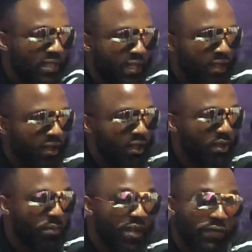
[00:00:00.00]
earlier
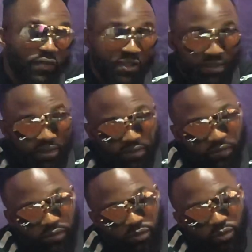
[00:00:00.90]
in my first
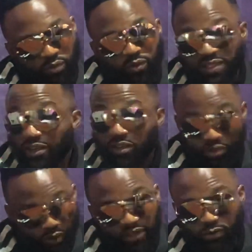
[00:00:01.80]
interview, because I told you
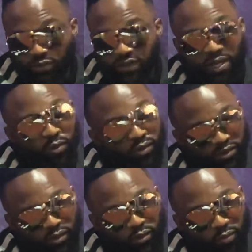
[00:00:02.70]
I don't want
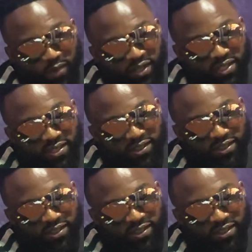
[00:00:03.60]
to talk about this.